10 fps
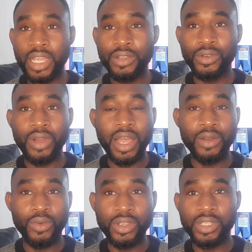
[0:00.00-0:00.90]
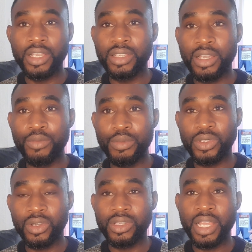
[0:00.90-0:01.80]
you, and once they
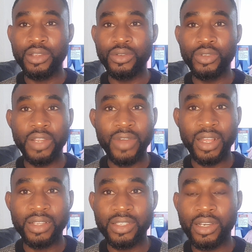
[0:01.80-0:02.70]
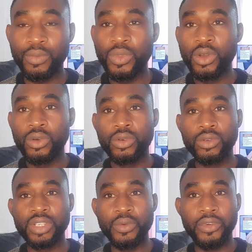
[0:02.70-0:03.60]
misunderstand you, you never can tell who they
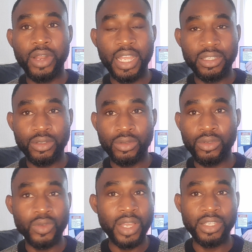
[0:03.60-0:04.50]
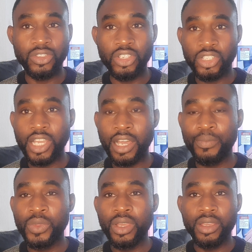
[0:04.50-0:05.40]
will relate it to. So as a teacher
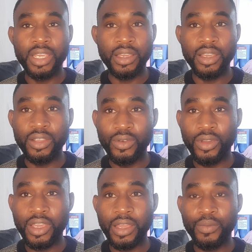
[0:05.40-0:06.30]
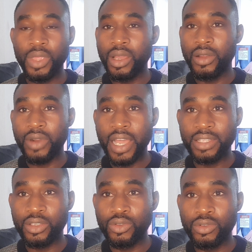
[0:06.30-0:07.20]
here in the UK, right,
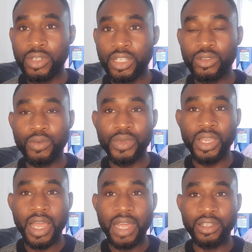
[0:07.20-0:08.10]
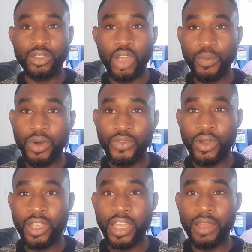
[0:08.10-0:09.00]
you need to be at the top of your
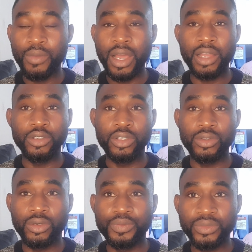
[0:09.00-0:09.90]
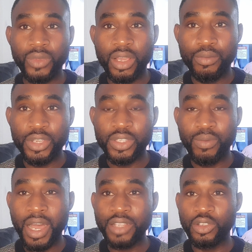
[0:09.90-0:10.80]
game, and you need to be
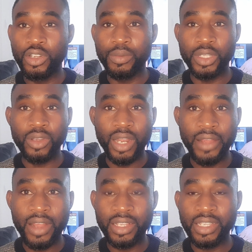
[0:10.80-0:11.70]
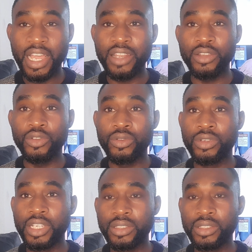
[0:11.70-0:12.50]
smart, you need to be tolerant, and you need